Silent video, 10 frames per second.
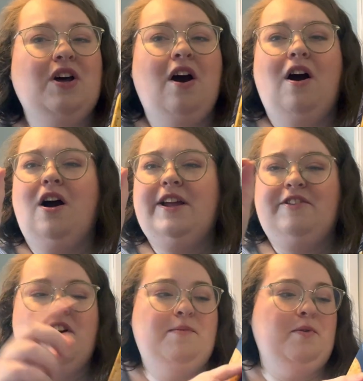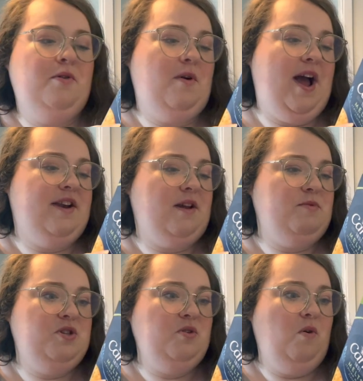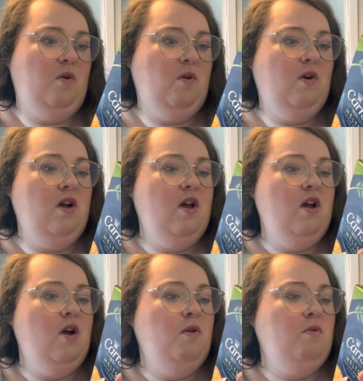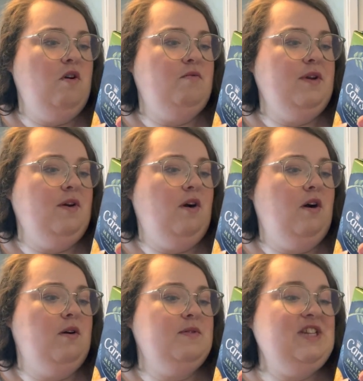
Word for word: are incredible and I'm sure, what have we got?